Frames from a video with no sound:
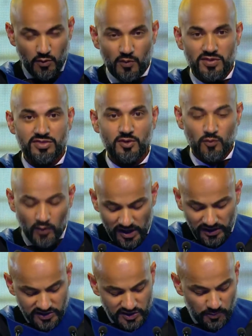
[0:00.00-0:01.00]
with the
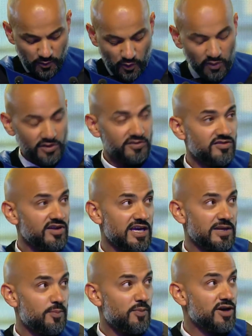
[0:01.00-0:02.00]
right support
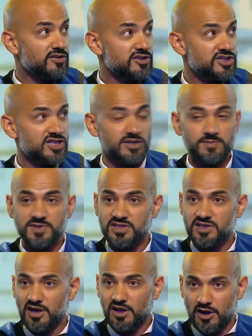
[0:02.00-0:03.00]
and
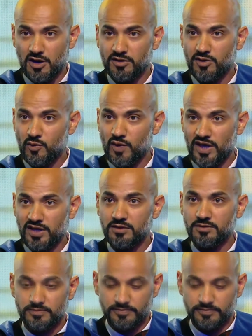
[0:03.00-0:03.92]
partnerships along the way.